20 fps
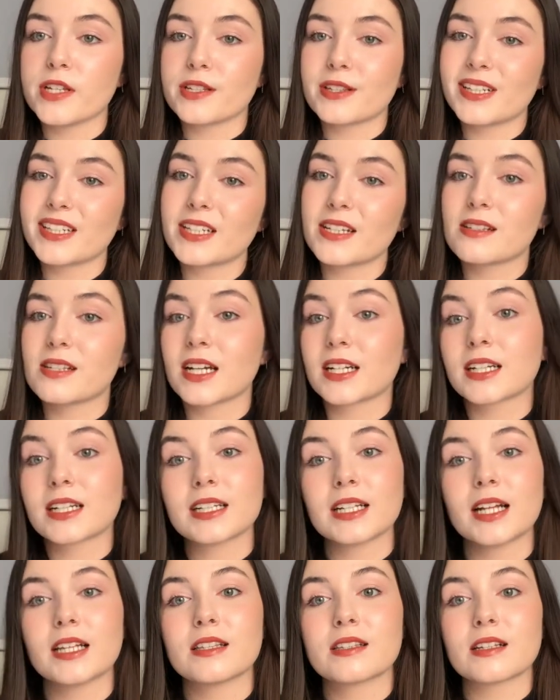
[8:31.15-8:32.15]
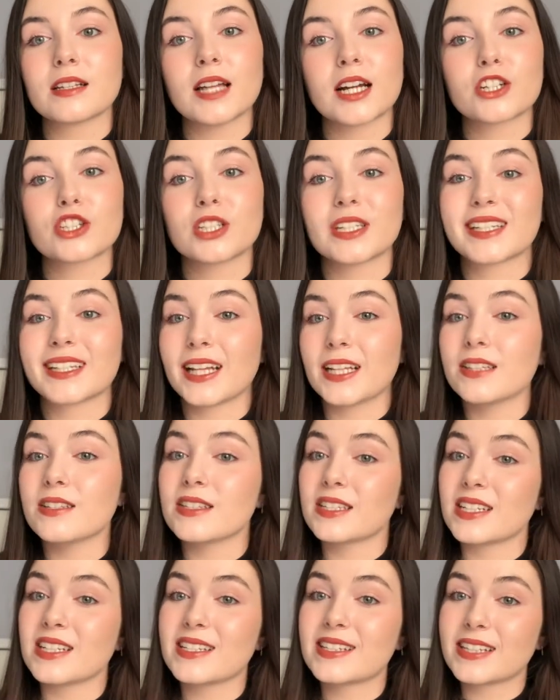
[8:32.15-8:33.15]
And then your second cleanse will actually
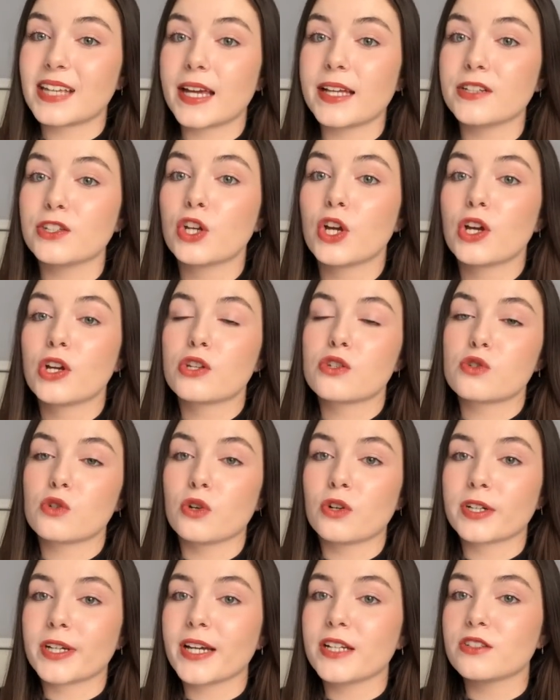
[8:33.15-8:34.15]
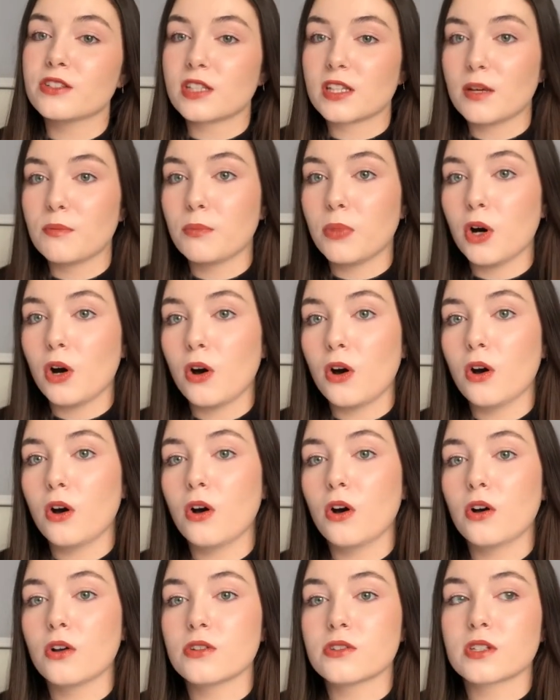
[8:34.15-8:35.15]
cleanse your skin, so it'll get into them
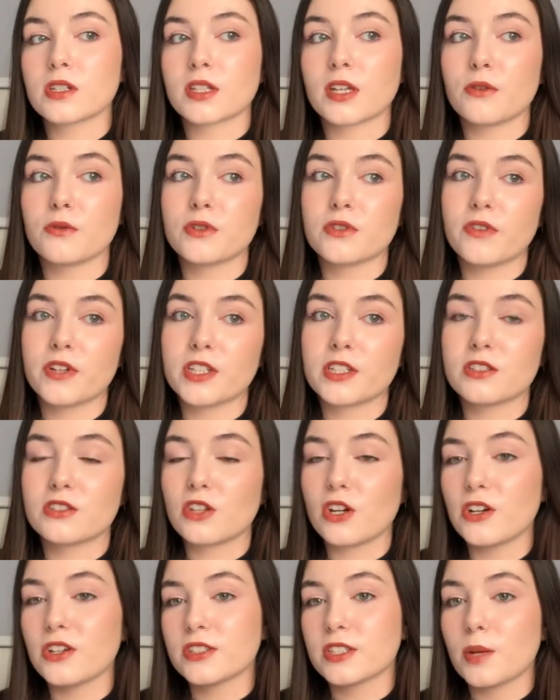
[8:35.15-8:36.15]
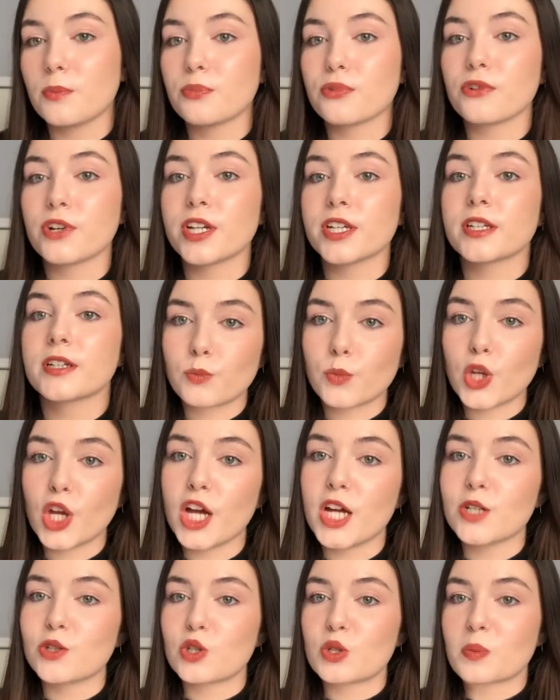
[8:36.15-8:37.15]
pores, get rid of any dirt, debris,
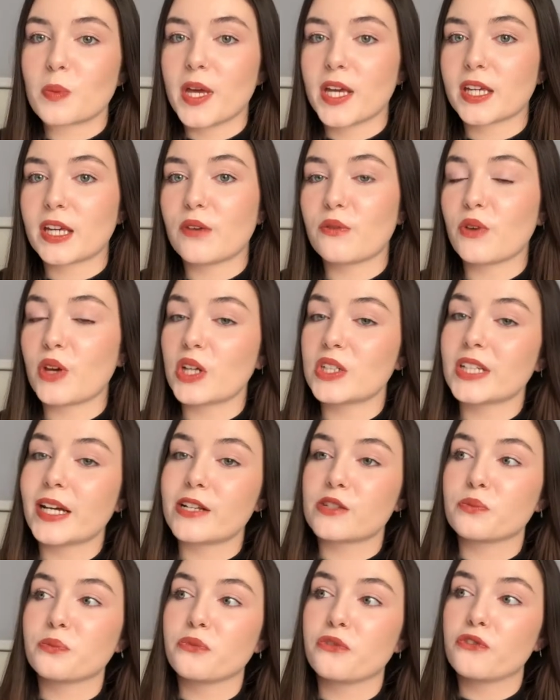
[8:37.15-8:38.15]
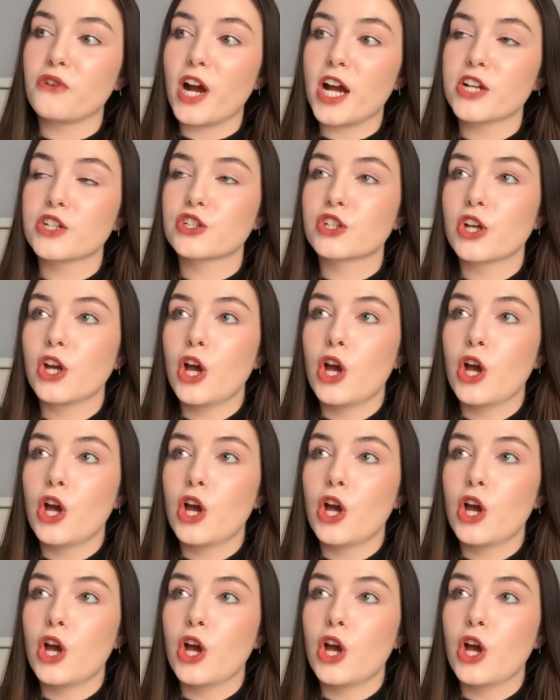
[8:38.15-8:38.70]
and just make it feel nice and fresh.